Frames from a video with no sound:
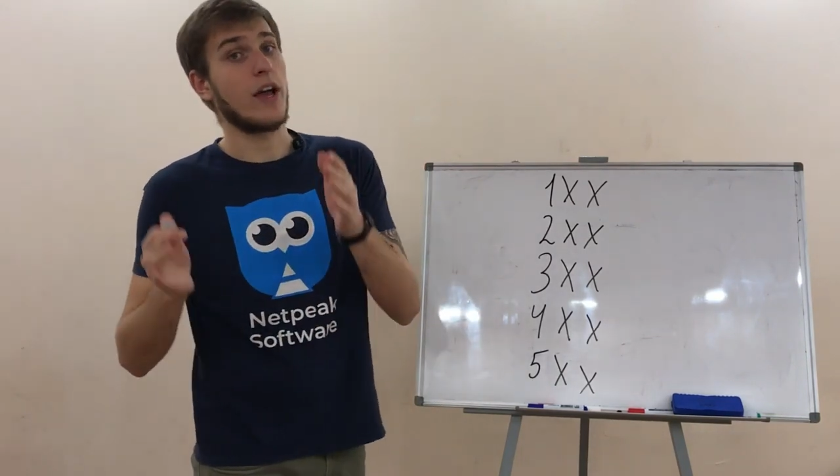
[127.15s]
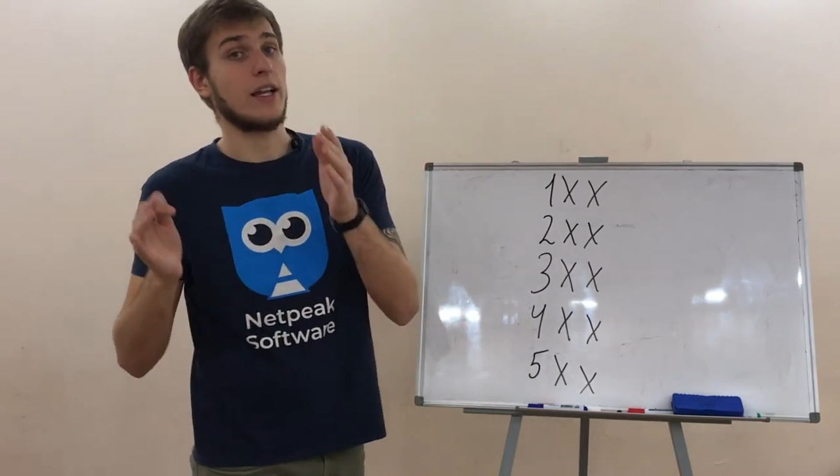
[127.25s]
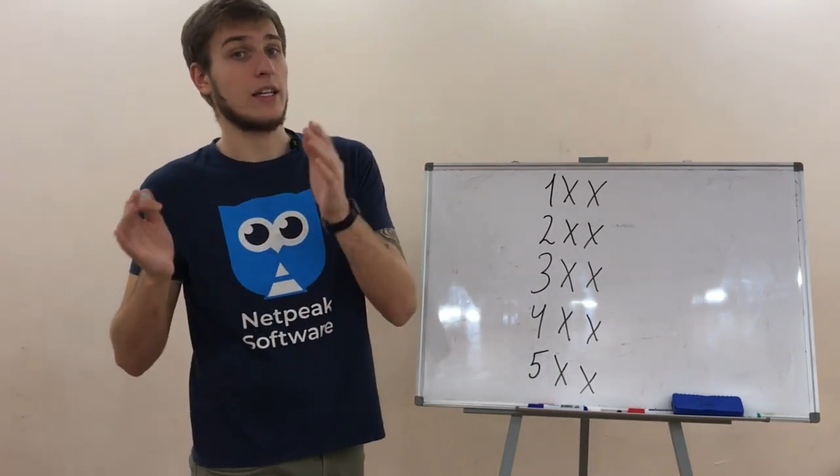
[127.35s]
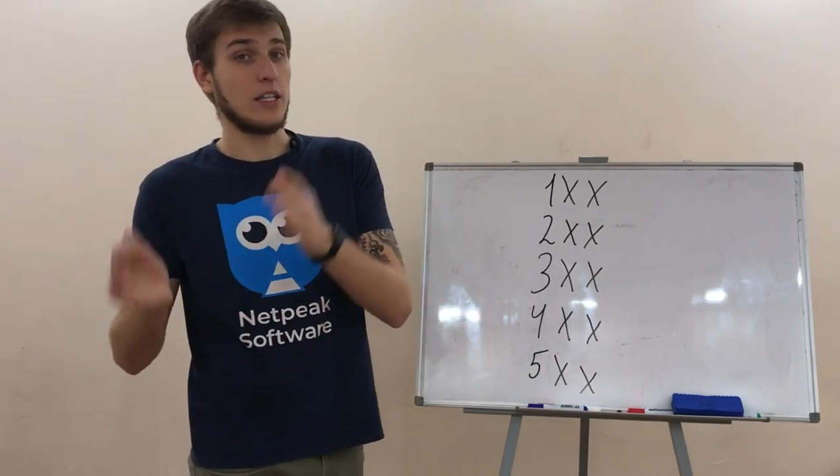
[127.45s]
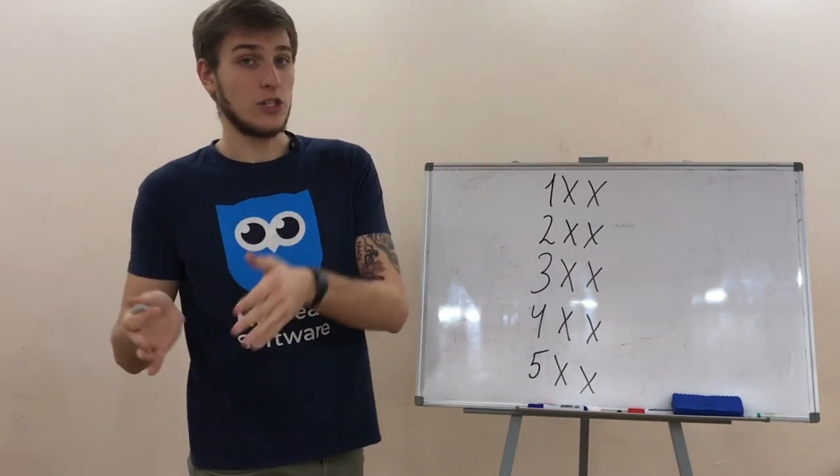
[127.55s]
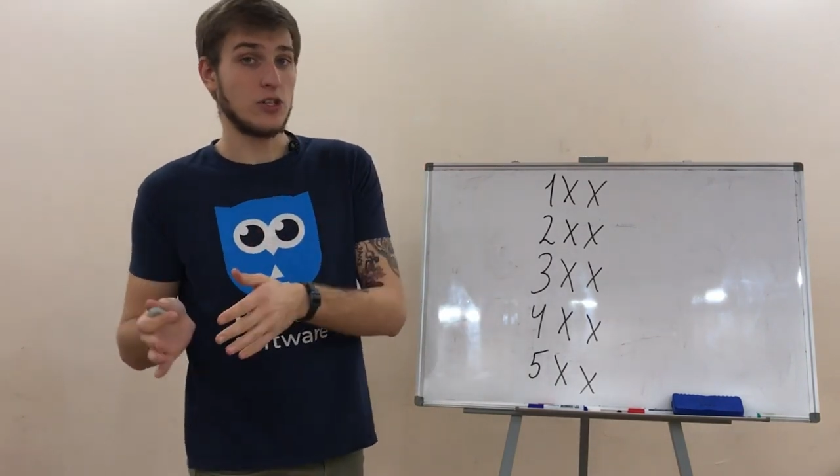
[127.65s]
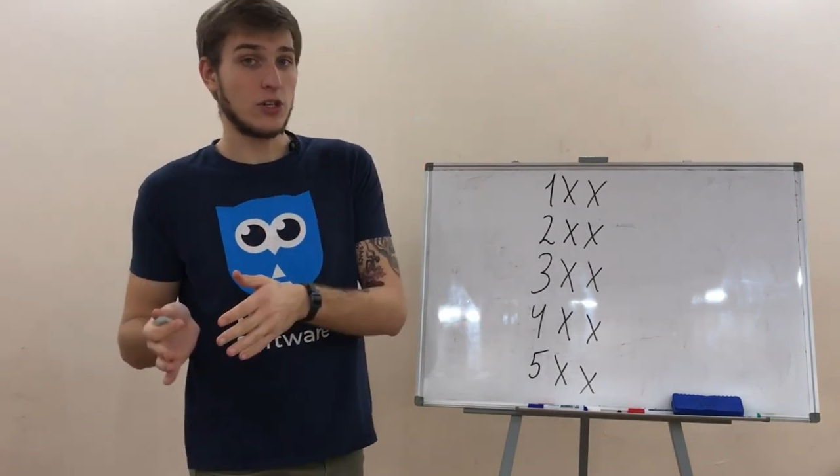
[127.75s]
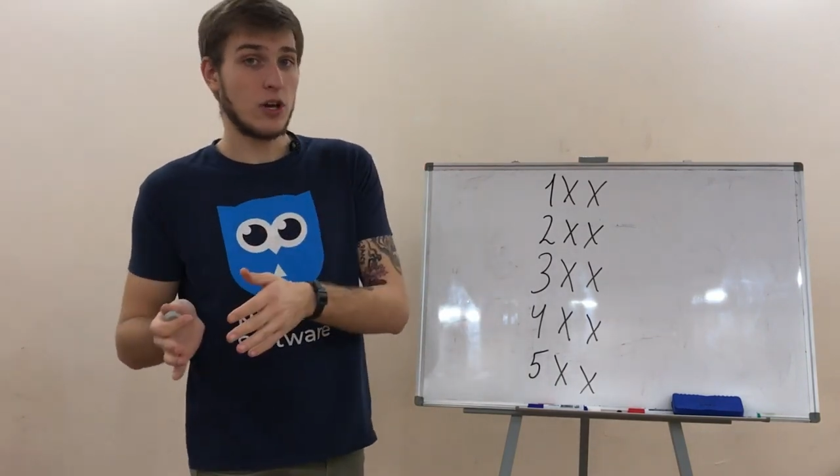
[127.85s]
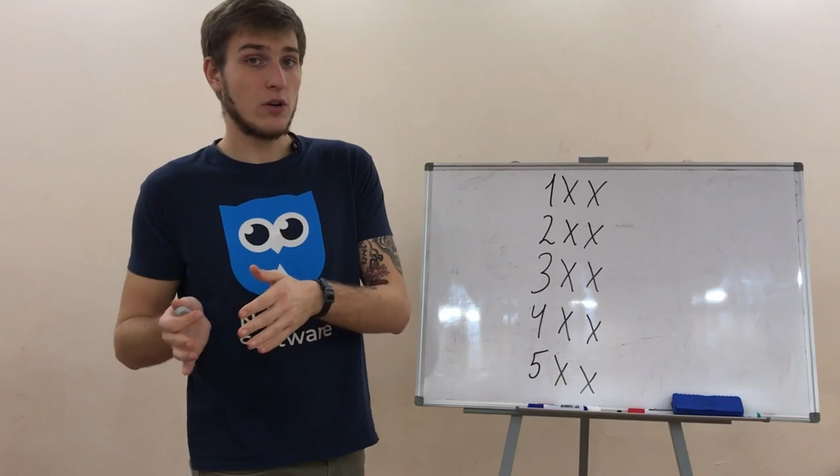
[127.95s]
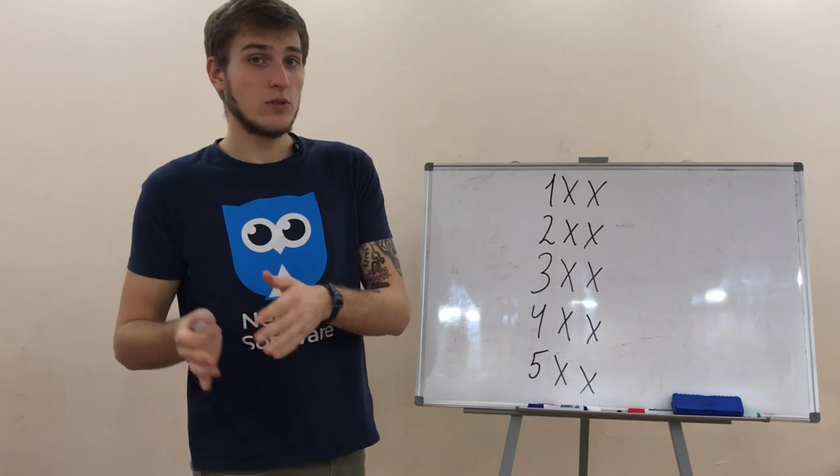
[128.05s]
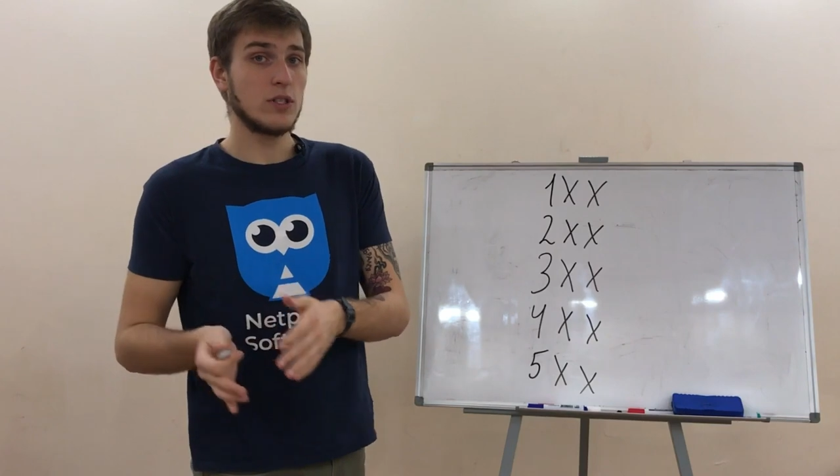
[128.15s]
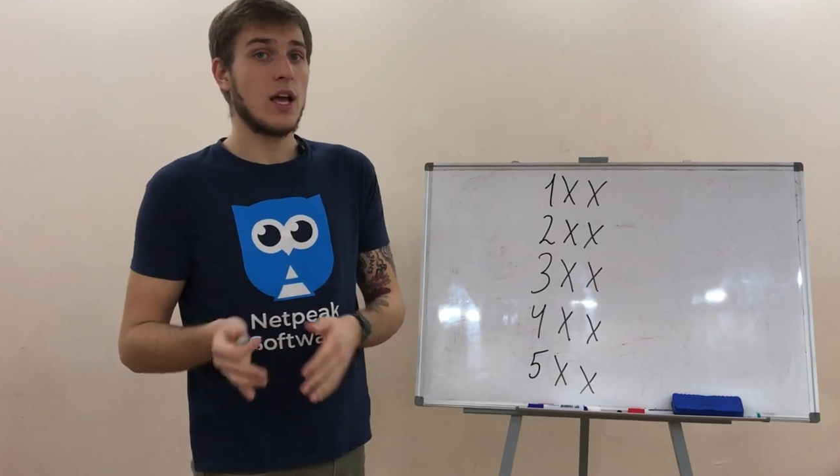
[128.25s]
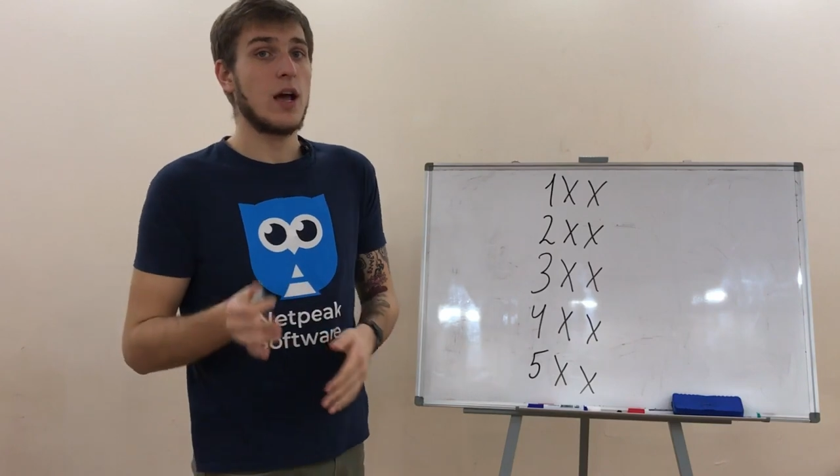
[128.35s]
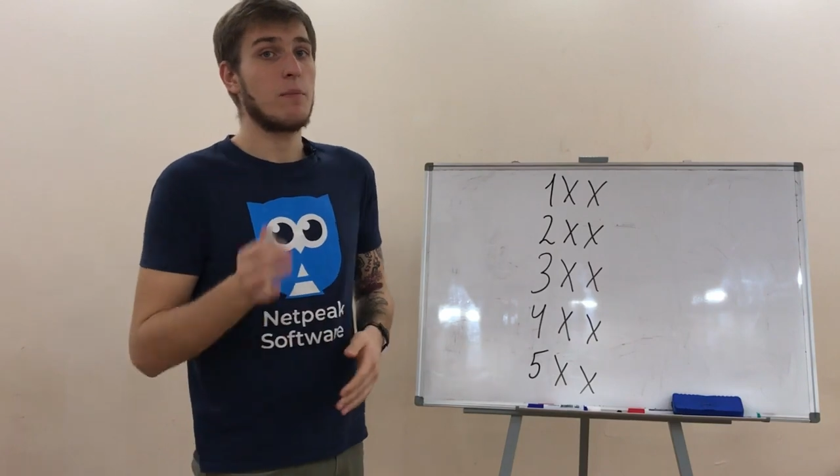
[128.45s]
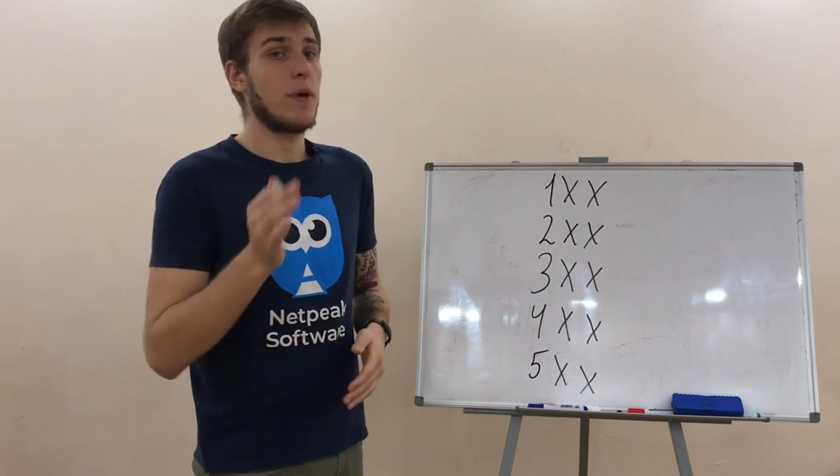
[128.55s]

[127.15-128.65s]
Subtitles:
an issue codes,